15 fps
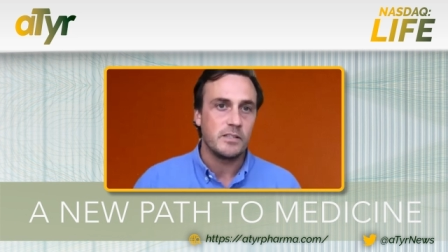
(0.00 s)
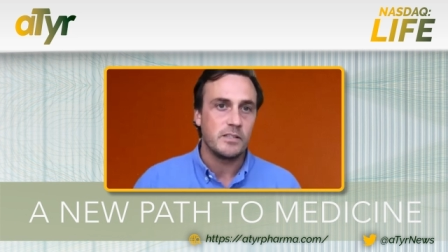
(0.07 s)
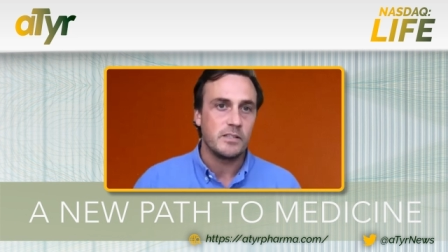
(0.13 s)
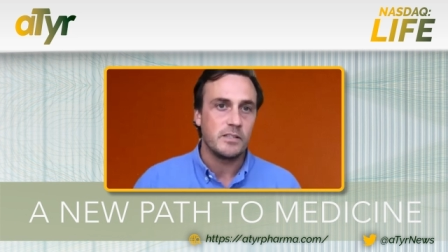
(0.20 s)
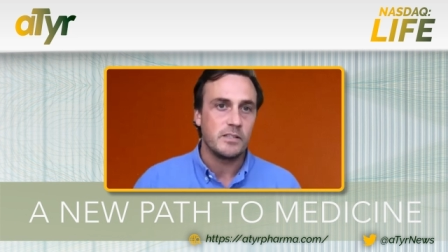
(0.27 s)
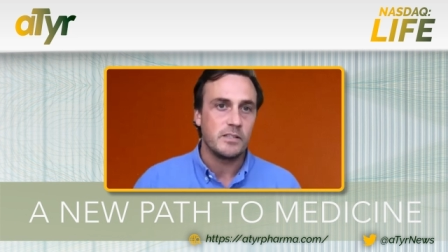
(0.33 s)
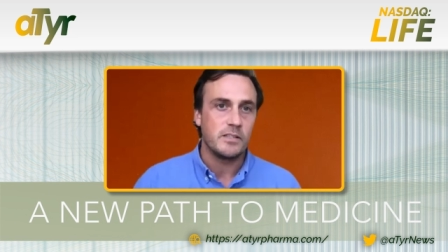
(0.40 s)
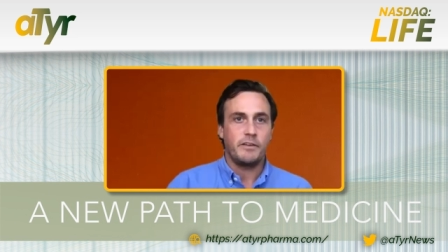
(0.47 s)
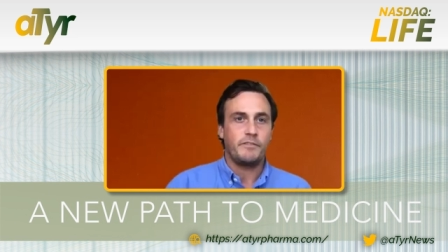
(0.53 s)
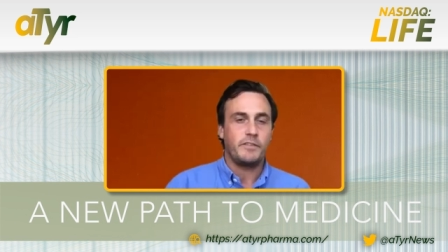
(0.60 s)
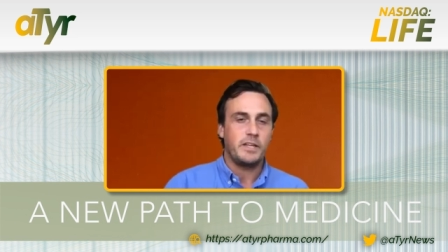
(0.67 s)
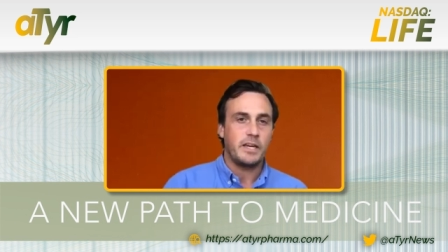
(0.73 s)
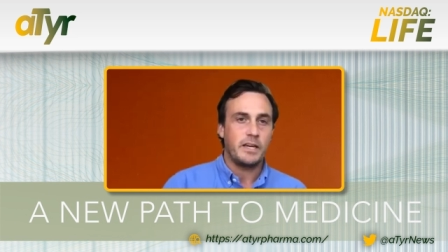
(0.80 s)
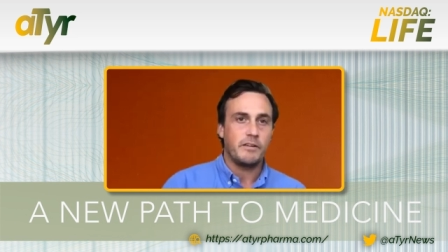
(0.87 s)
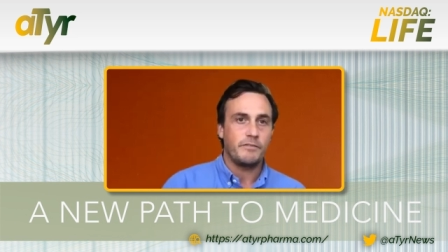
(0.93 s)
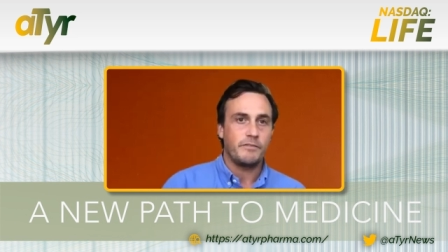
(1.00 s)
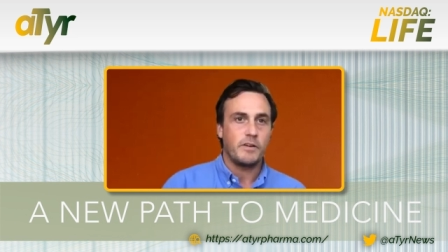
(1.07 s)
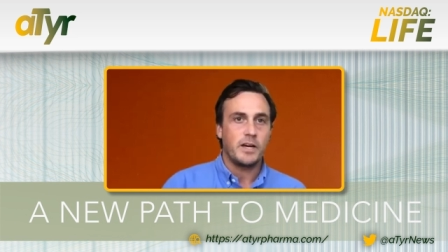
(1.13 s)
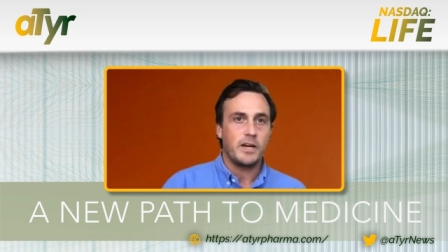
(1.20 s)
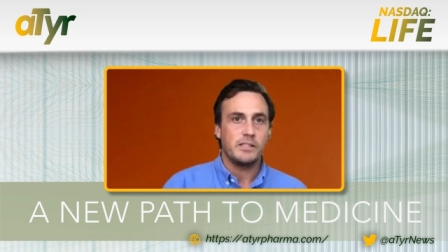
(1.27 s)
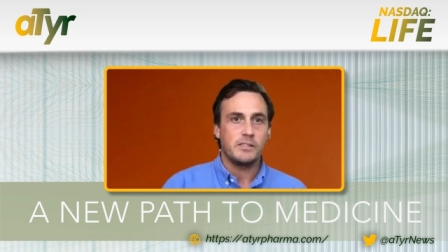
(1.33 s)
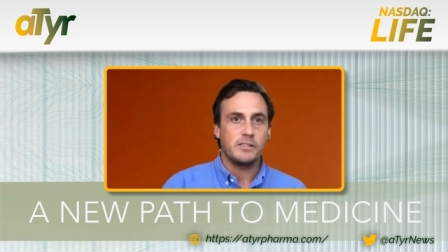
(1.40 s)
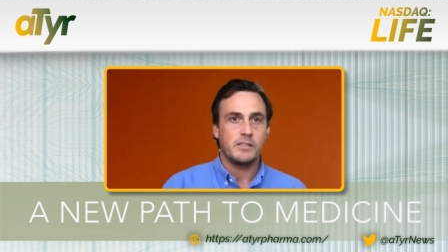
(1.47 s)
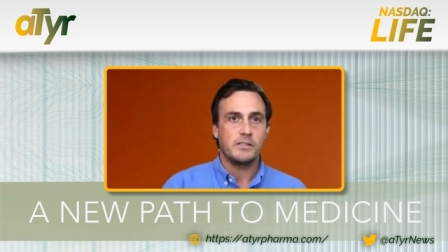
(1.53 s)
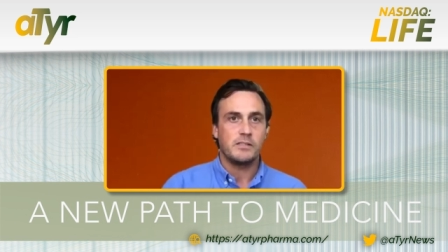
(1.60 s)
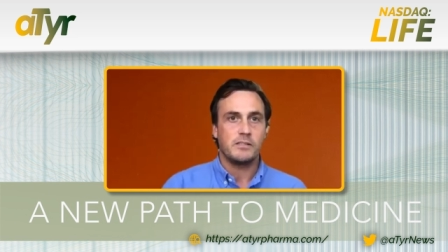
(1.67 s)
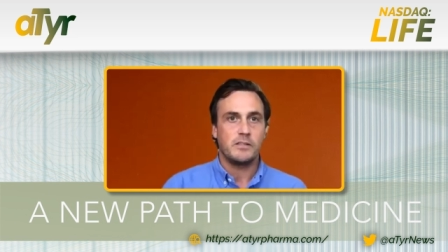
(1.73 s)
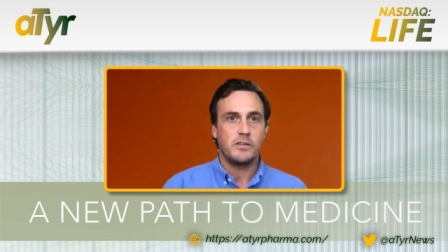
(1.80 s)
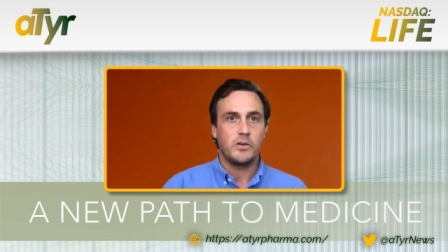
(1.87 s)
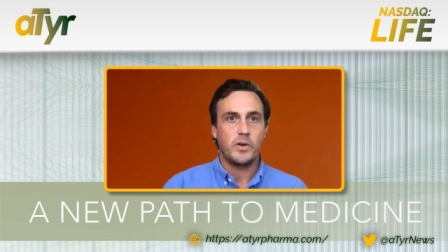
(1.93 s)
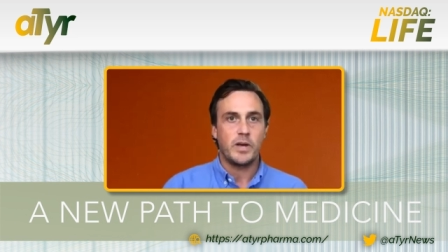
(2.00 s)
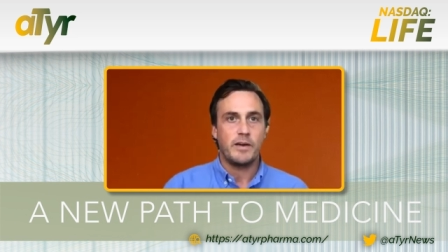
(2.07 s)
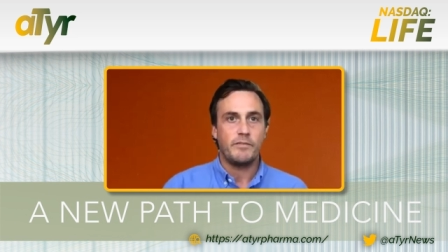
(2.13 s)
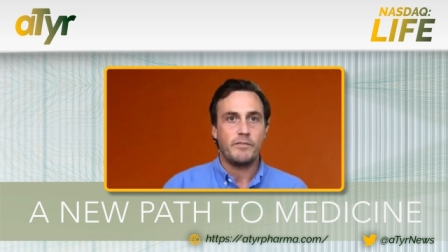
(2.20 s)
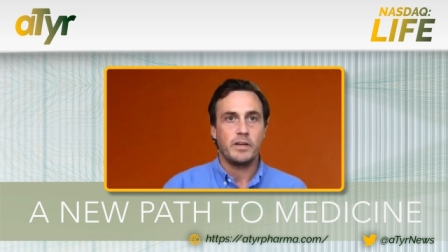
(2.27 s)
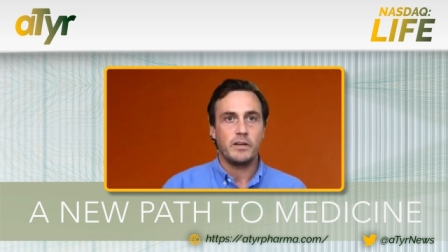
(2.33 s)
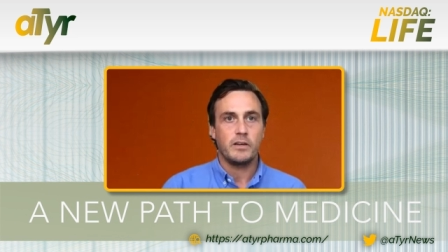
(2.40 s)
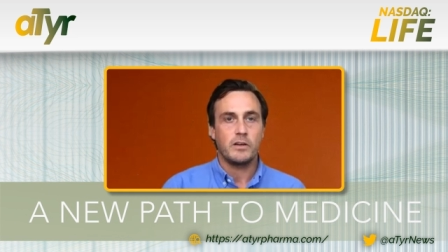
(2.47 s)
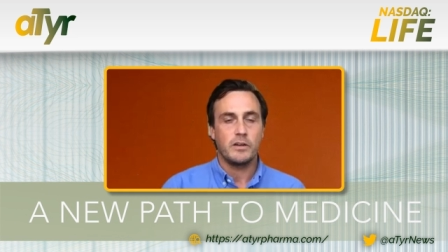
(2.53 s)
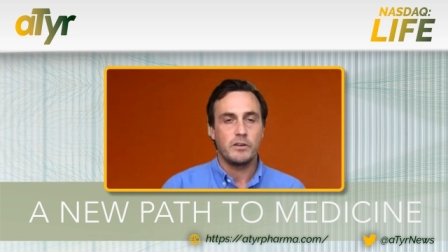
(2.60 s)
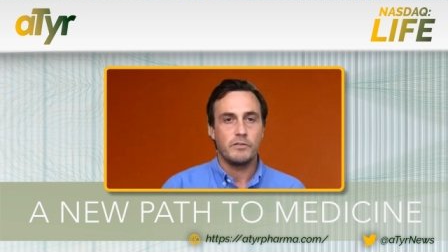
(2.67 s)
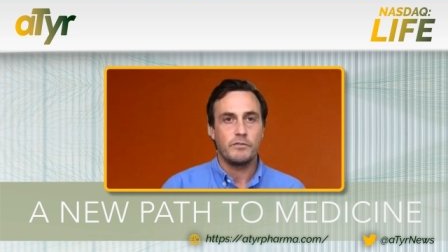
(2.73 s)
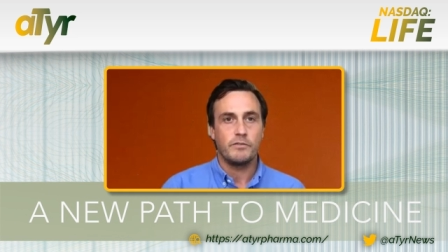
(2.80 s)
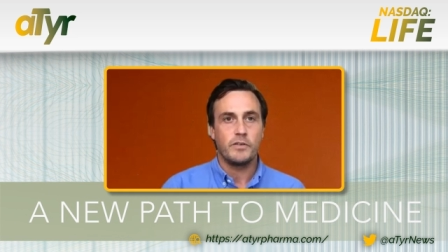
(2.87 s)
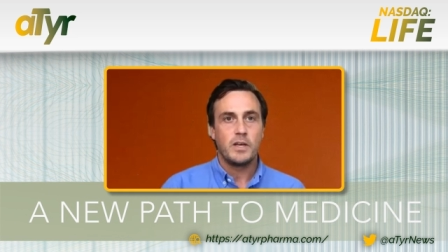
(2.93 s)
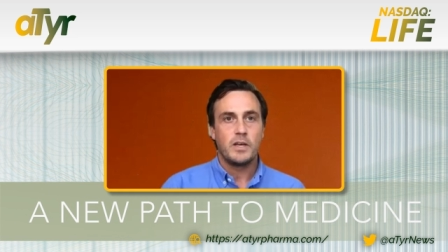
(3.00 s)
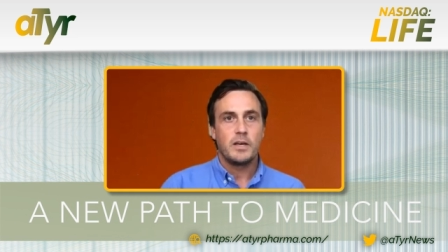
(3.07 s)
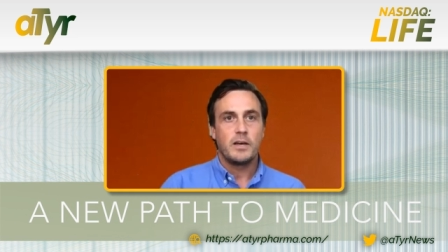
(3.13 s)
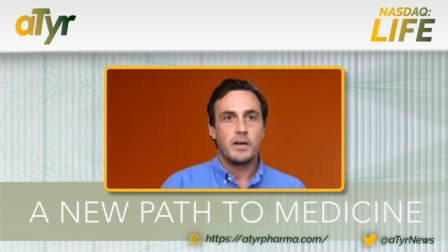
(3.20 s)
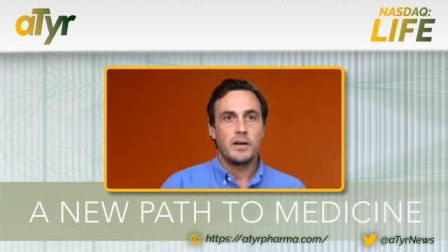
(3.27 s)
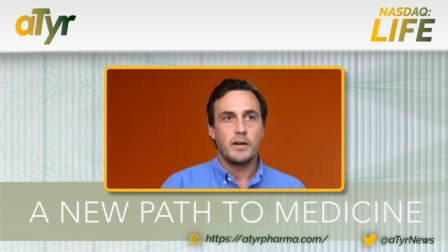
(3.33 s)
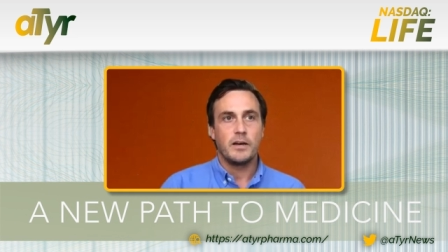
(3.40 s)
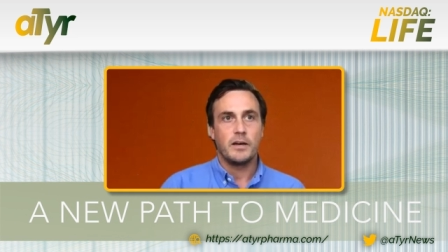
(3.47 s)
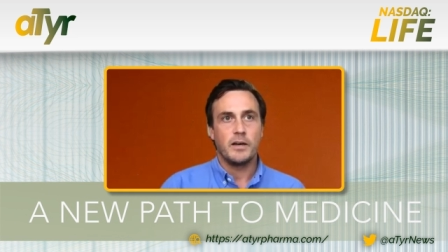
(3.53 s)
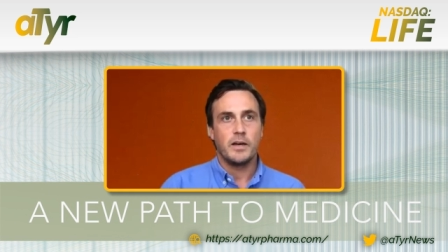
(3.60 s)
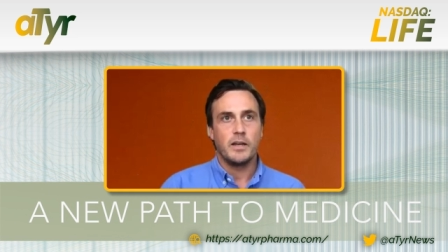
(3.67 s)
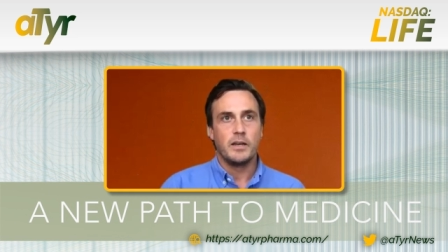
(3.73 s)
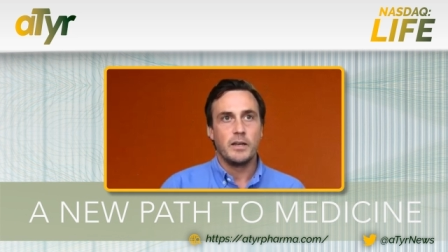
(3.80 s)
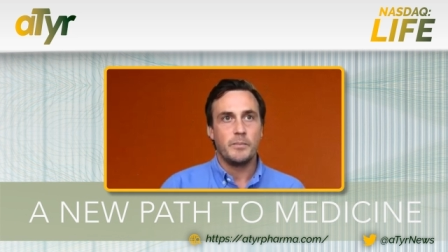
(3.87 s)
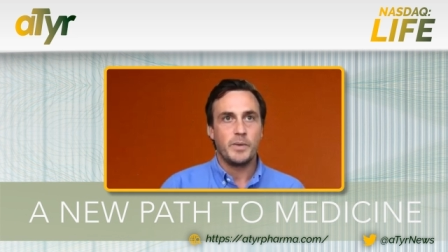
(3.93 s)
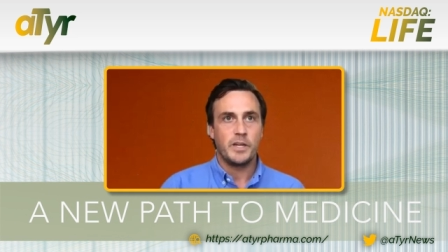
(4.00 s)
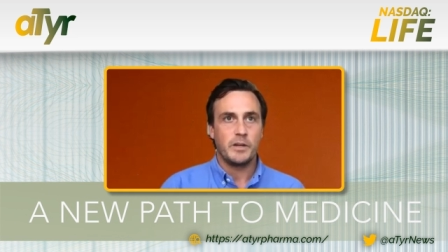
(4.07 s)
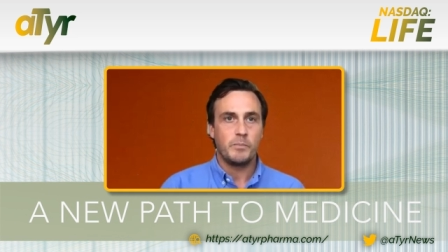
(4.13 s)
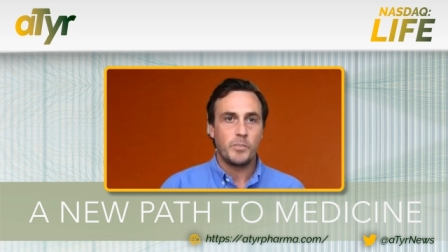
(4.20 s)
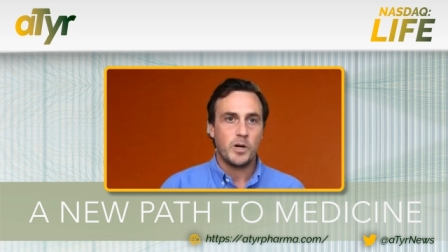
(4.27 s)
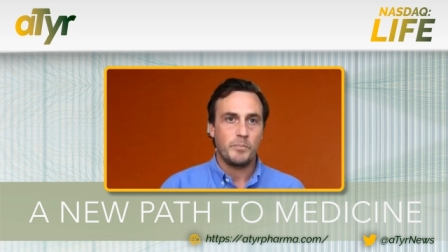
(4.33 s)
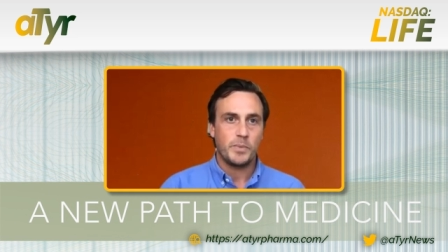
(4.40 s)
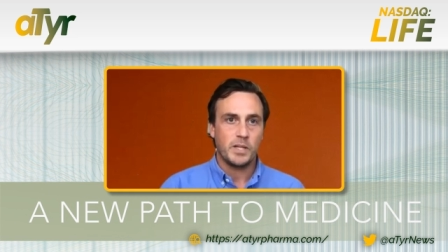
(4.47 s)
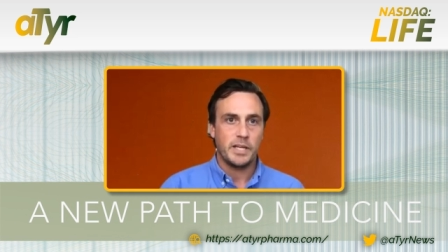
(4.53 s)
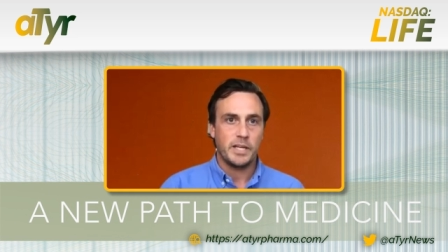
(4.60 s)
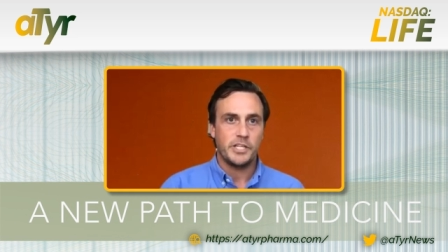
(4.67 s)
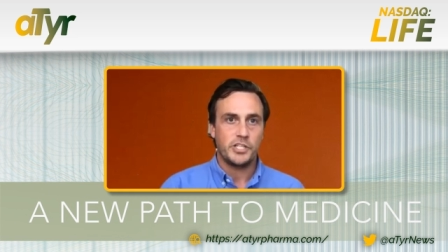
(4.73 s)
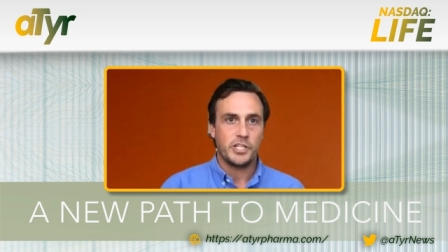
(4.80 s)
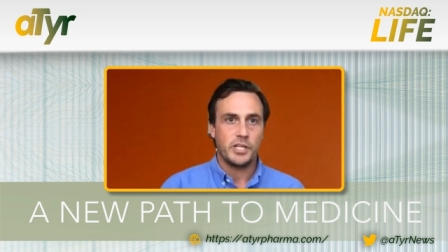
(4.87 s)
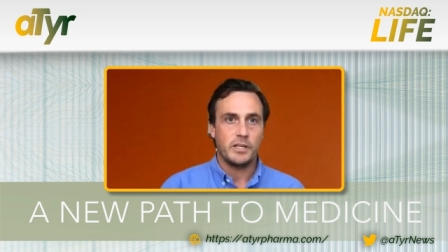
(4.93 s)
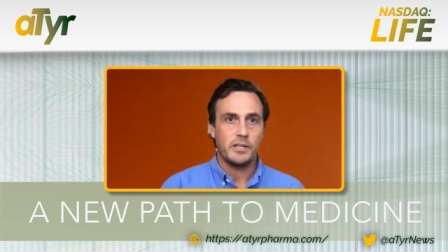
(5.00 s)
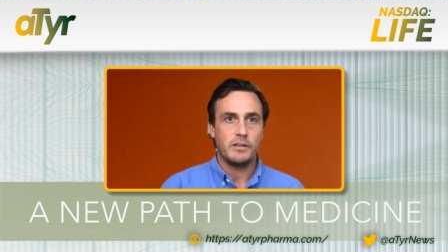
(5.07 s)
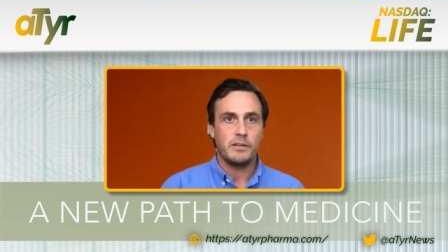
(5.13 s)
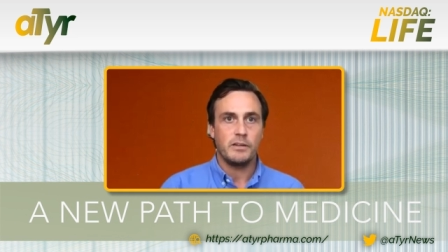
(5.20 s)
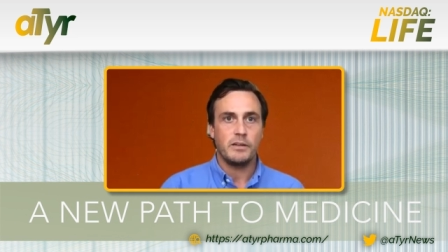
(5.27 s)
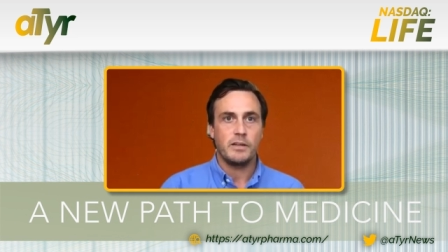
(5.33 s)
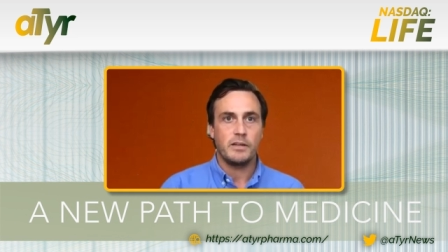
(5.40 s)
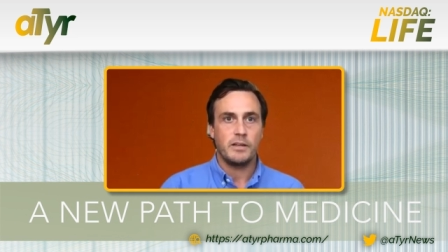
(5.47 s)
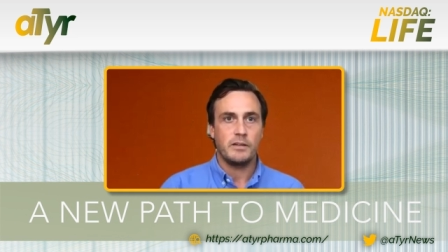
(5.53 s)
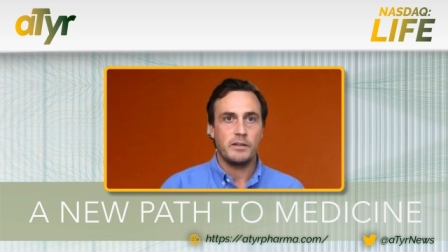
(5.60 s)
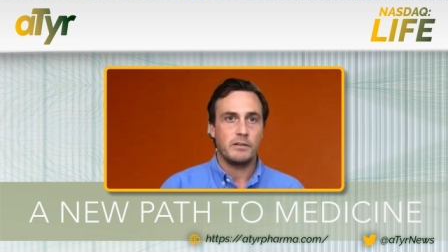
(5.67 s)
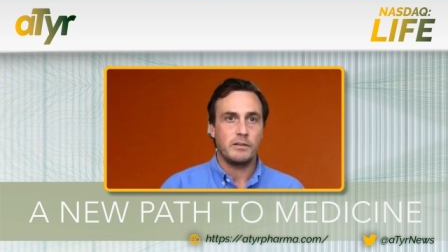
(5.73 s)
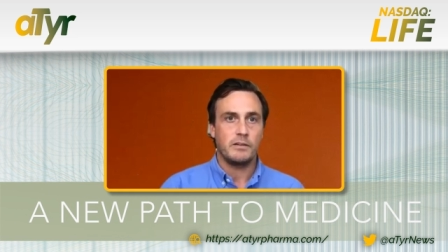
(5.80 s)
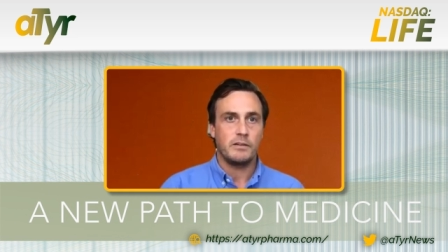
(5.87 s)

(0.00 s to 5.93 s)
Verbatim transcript: which the FDA defines as you know having kind of uh, a limited population in